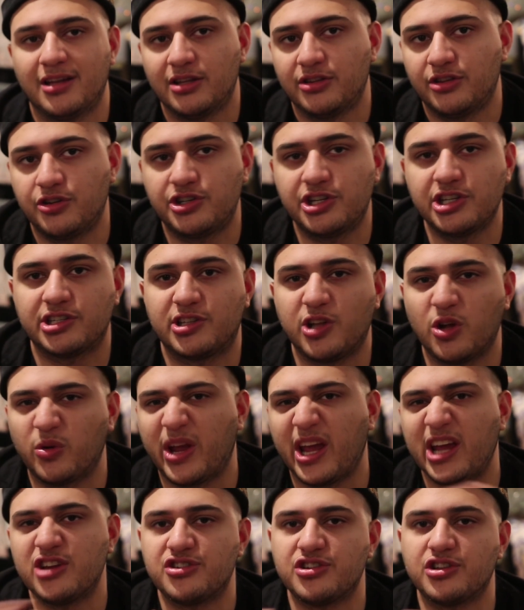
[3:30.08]
there's just
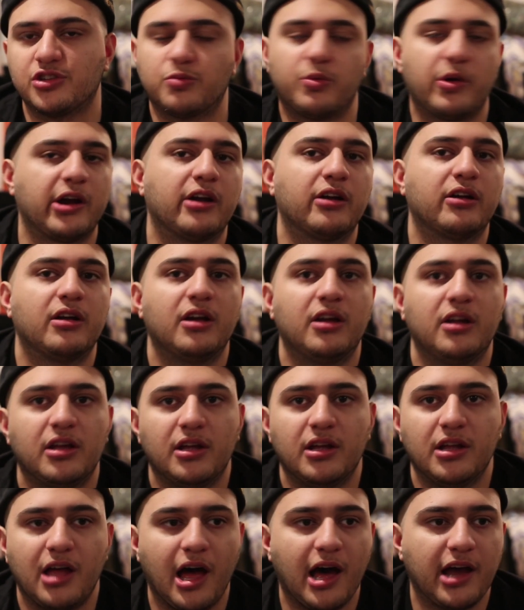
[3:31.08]
locations where
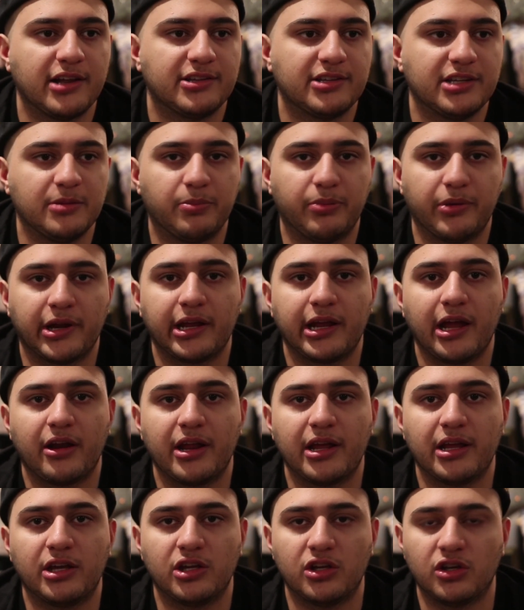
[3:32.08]
honestly bringing out
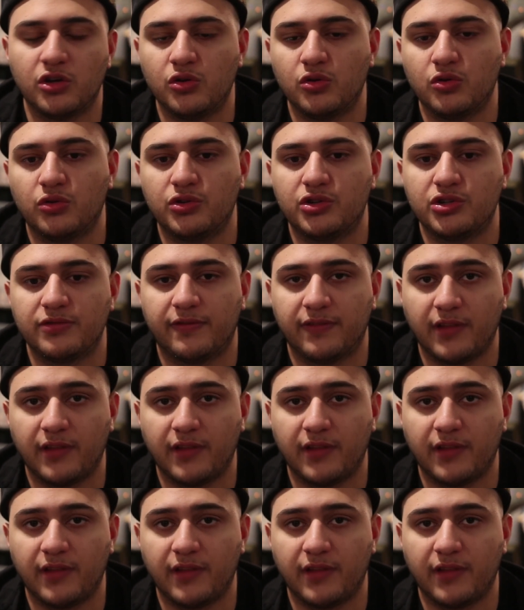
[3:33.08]
a huge